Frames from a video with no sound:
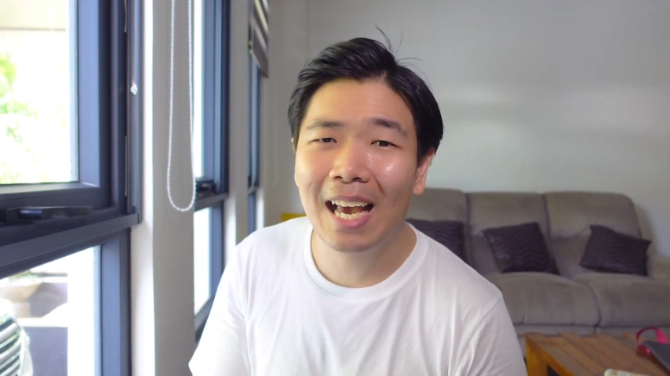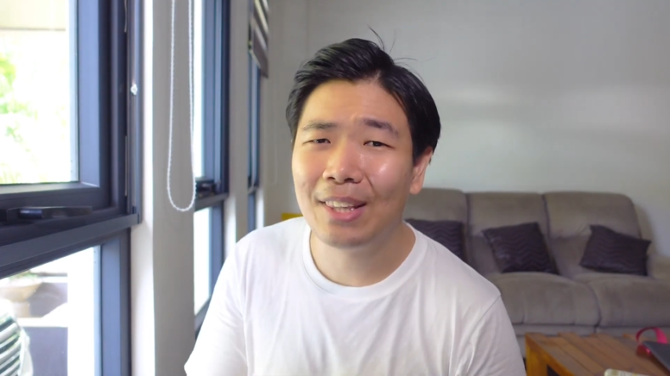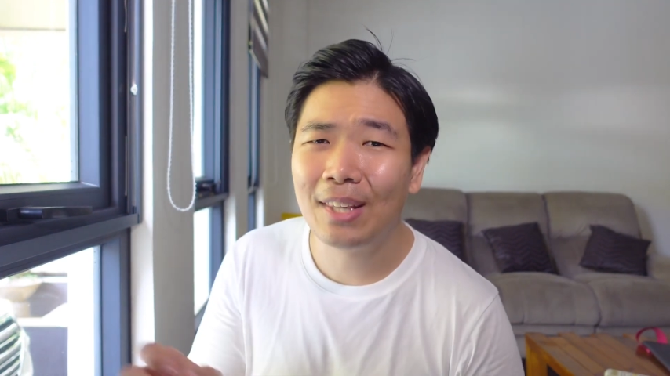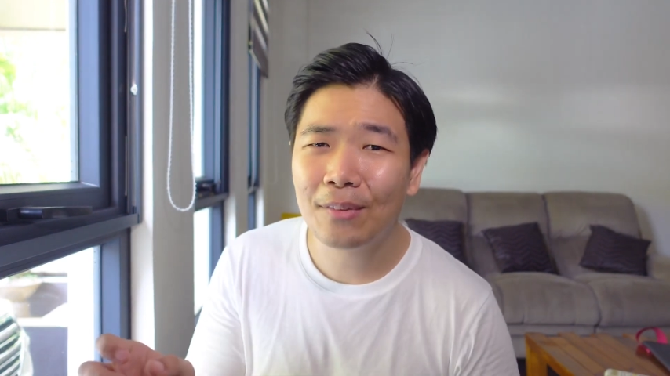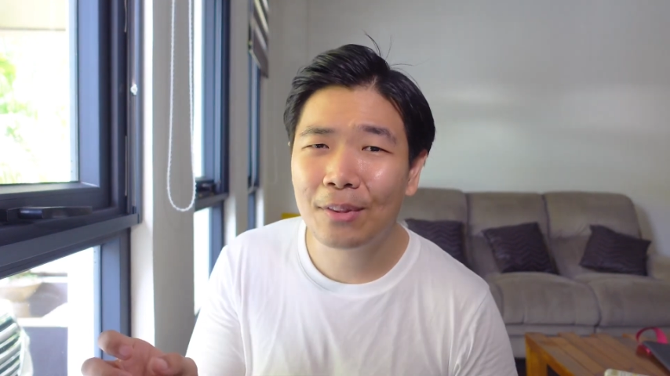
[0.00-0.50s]
I
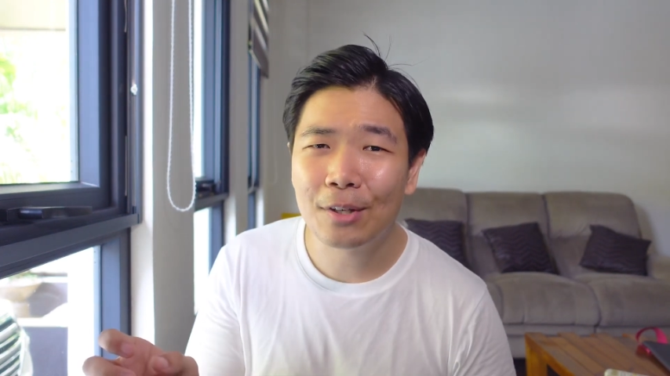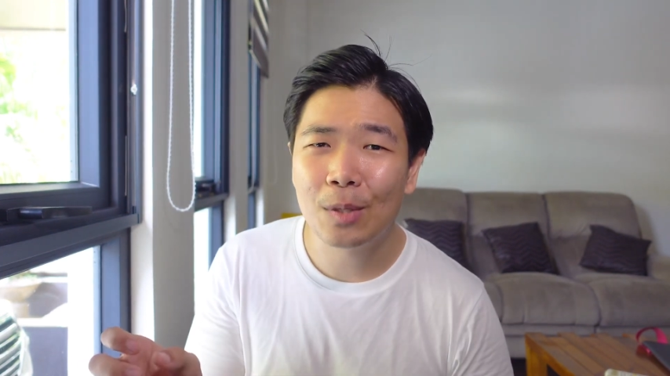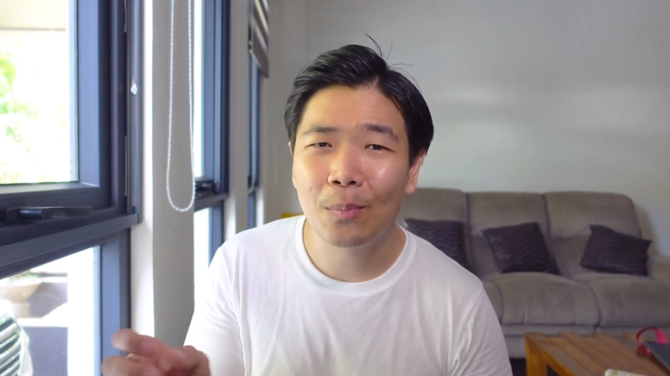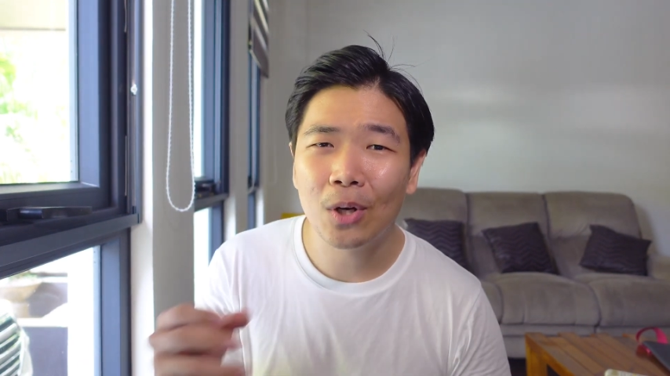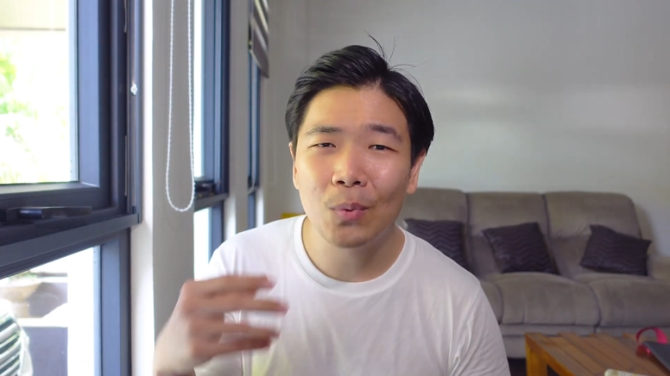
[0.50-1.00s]
doubt their
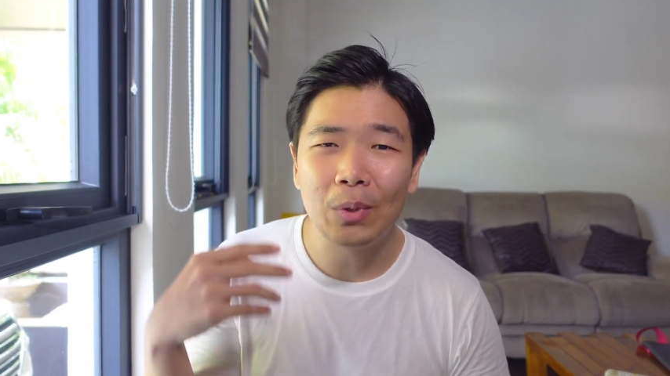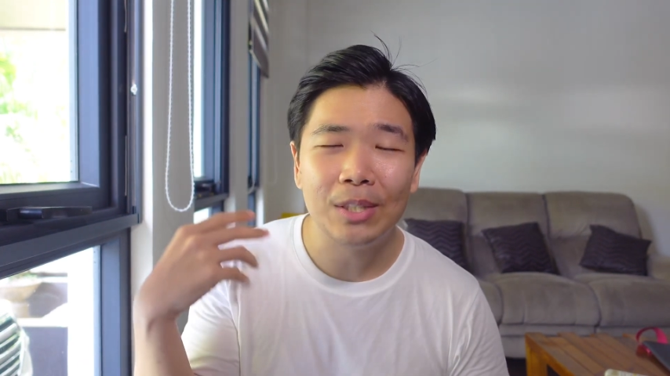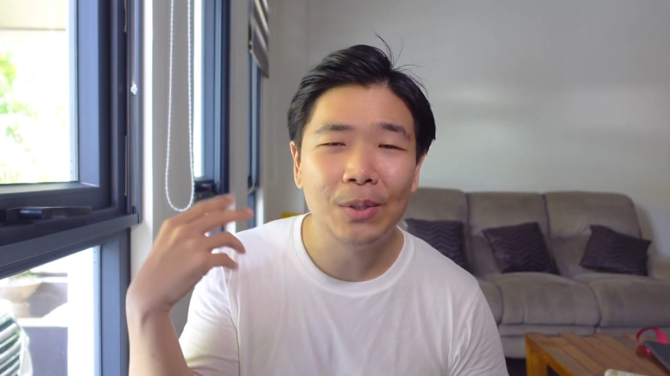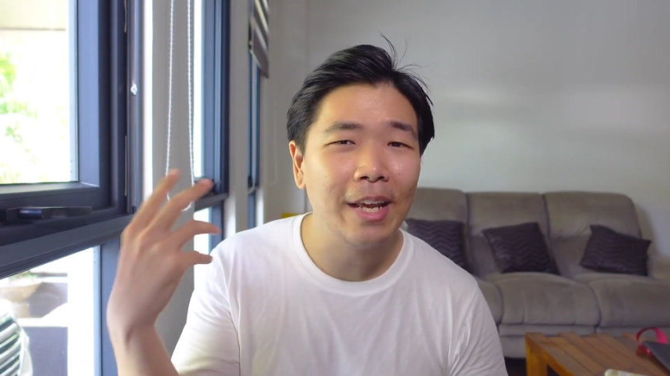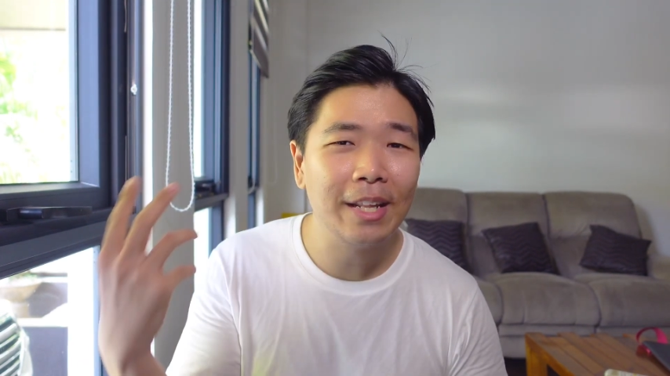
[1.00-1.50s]
support will
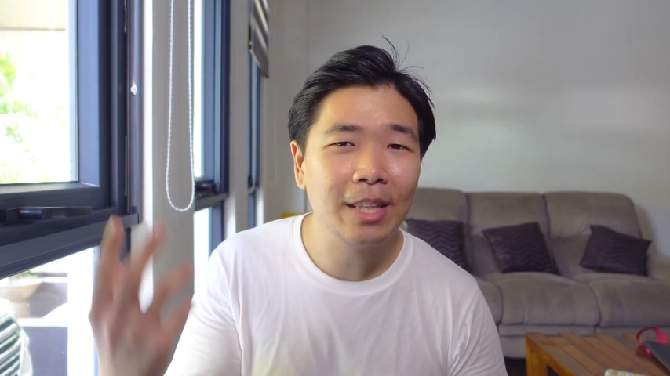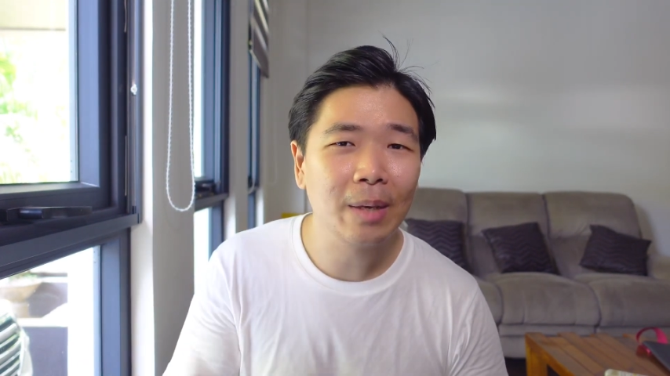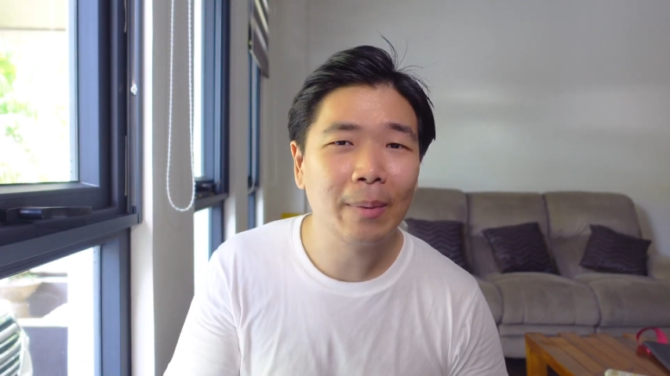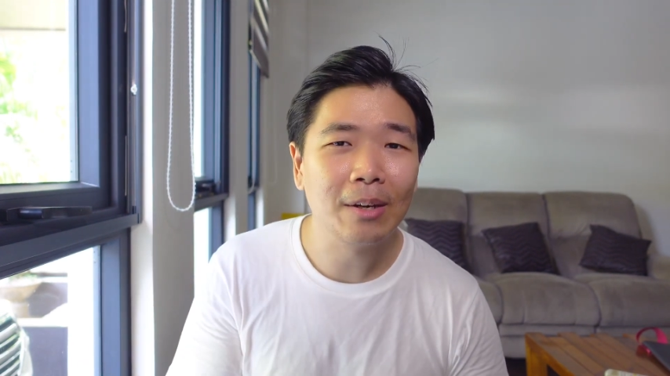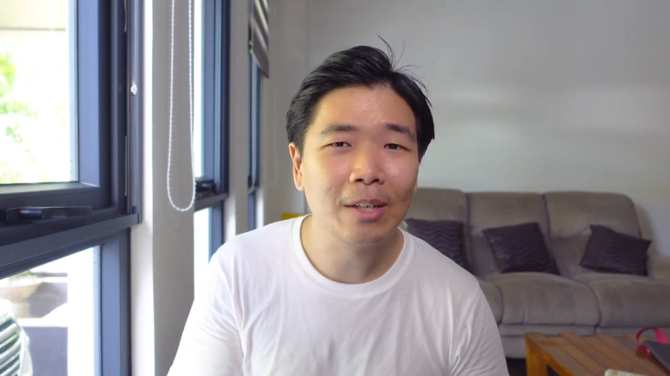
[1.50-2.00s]
do anything
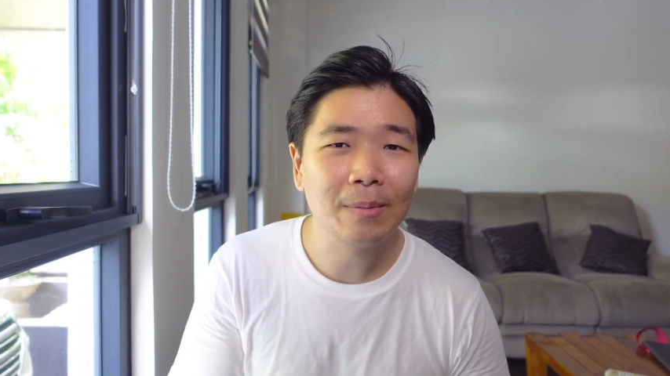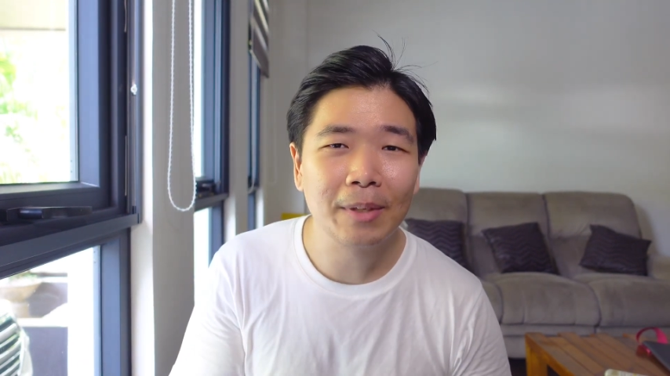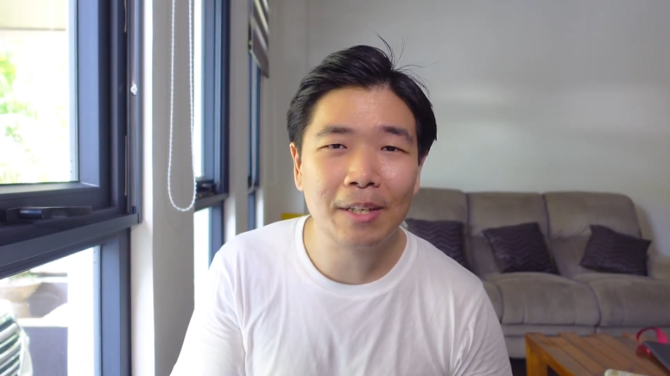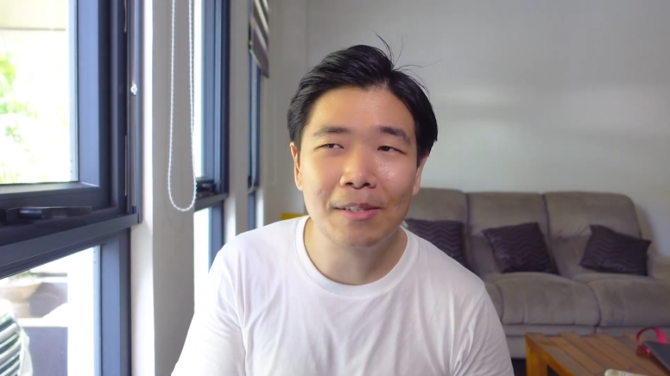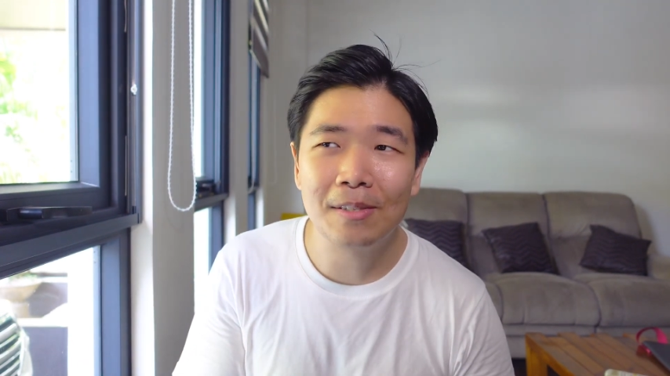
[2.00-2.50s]
about it,
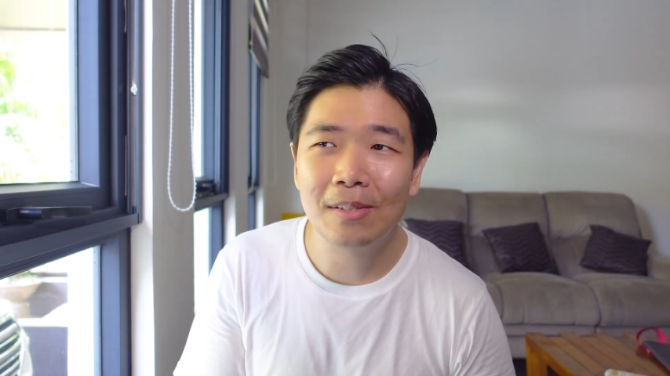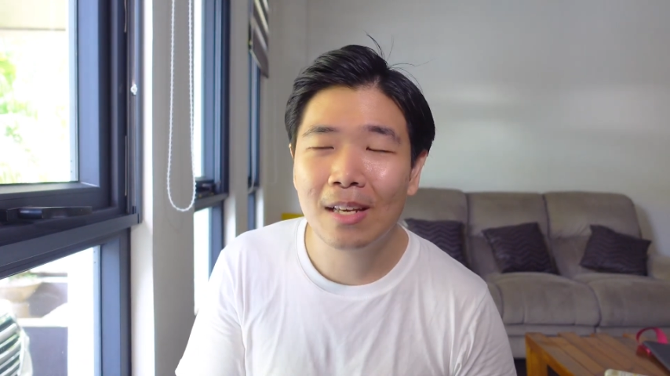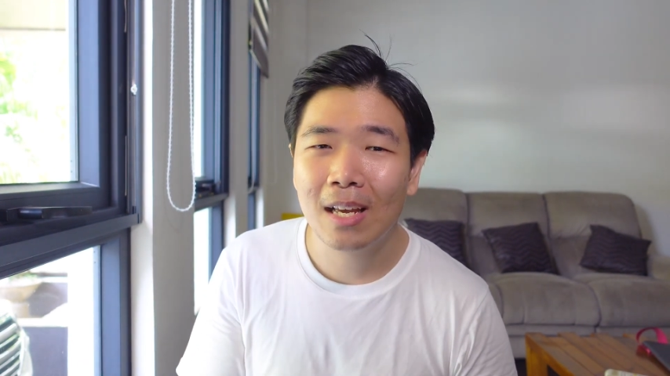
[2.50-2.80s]
because